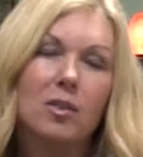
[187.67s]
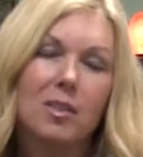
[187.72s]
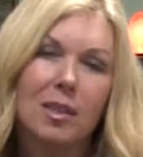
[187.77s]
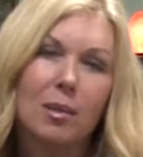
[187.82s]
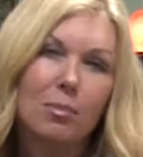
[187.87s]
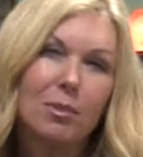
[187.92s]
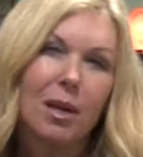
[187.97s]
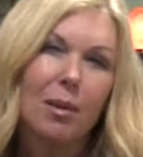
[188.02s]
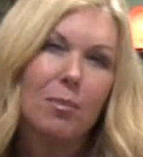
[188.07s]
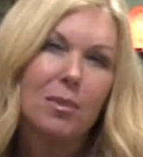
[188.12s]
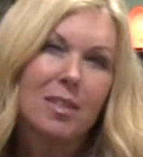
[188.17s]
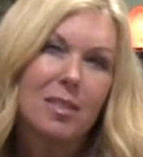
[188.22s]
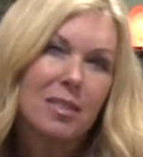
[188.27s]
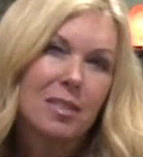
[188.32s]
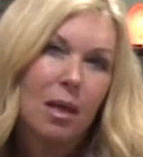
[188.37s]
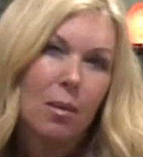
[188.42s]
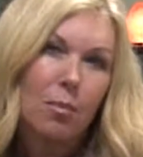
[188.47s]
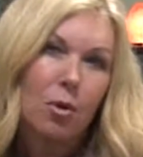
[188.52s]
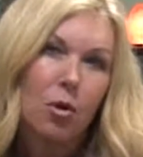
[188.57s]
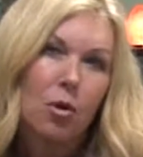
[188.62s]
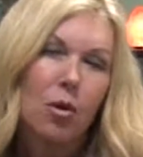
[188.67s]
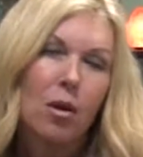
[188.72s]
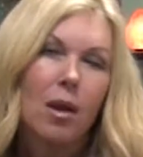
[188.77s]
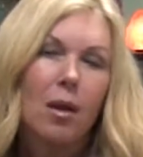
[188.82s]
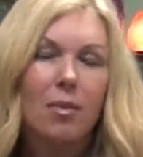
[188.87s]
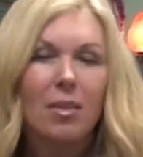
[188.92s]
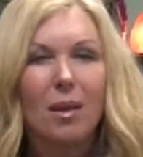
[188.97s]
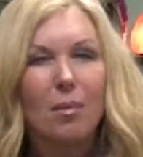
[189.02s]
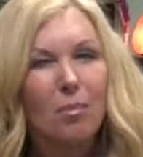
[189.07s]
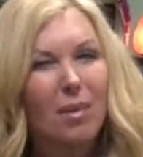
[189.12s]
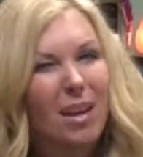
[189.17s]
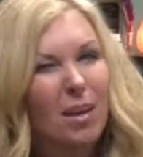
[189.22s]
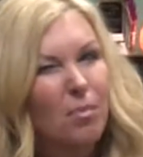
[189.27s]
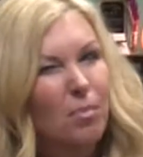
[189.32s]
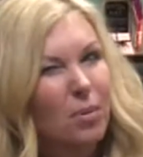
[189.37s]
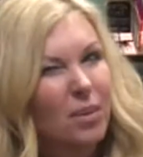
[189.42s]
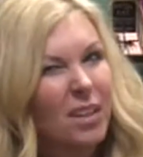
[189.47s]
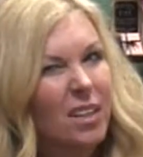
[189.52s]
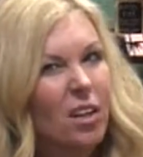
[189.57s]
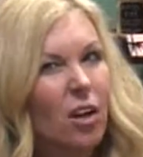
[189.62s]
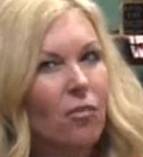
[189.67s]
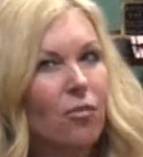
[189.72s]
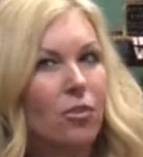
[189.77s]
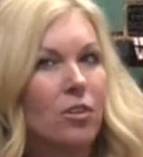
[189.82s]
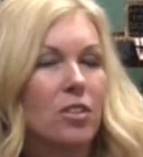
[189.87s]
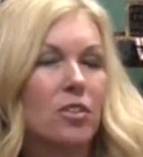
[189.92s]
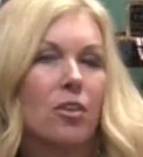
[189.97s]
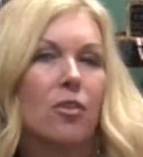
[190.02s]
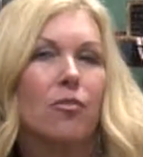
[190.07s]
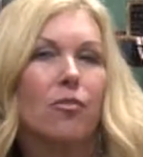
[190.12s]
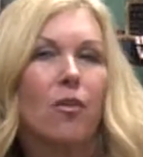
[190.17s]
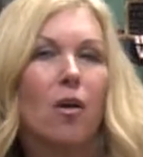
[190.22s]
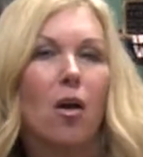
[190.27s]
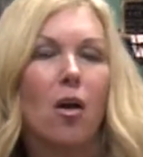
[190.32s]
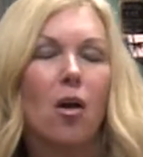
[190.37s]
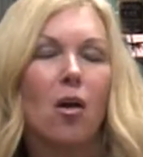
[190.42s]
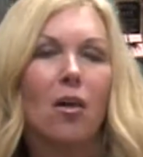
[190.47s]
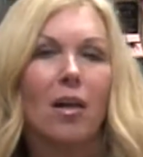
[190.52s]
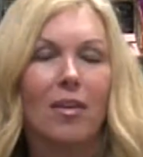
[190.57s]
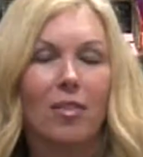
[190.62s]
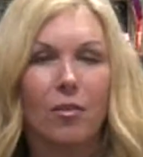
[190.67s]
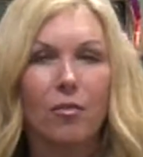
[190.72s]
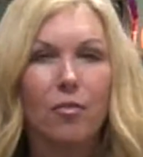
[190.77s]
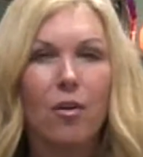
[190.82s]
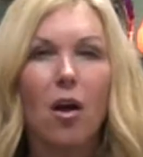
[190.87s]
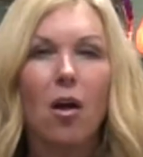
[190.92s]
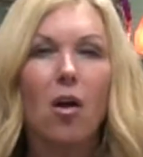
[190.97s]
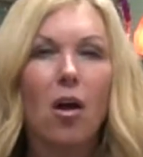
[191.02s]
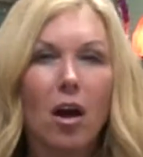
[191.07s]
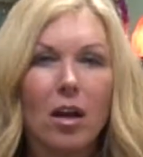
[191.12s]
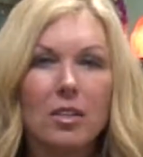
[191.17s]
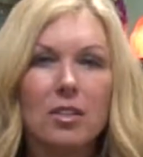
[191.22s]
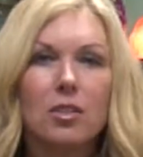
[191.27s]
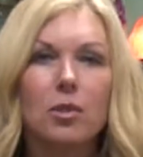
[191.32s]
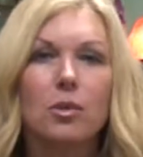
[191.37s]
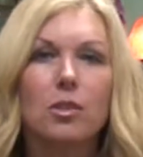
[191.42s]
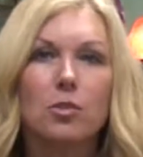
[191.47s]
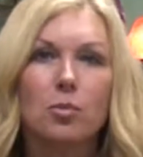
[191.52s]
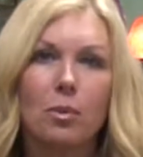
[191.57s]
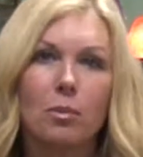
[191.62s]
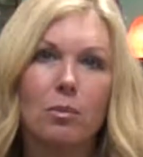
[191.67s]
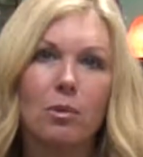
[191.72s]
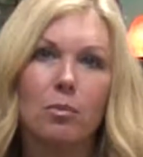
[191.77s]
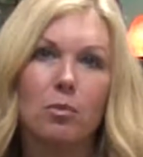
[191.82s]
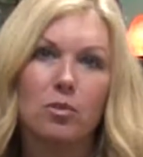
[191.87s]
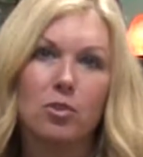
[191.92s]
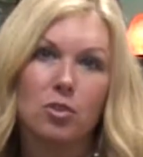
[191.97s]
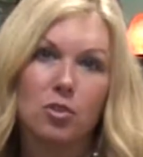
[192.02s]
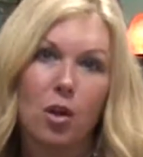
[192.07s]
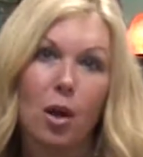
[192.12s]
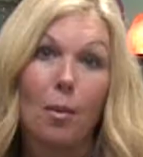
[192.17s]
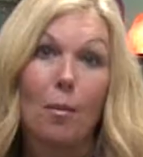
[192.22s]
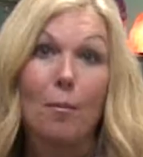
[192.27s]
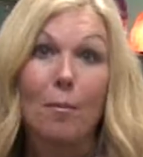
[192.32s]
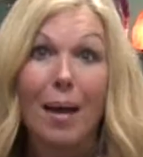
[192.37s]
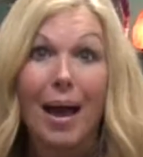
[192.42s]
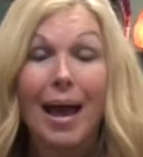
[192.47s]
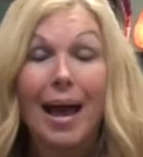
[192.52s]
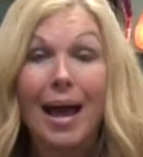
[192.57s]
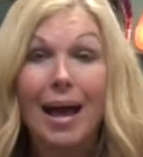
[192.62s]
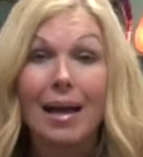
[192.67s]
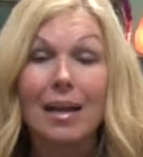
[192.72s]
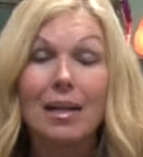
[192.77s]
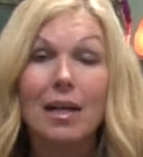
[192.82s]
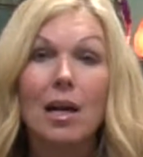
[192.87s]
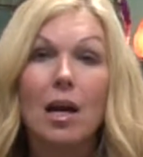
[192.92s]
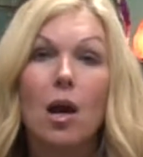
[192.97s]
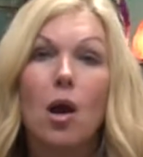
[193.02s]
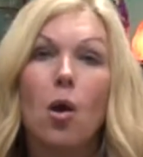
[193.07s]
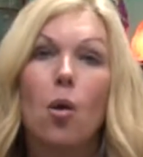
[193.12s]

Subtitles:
Sometime this summer, they may bleed over into the fall, and the fall also is when we will start back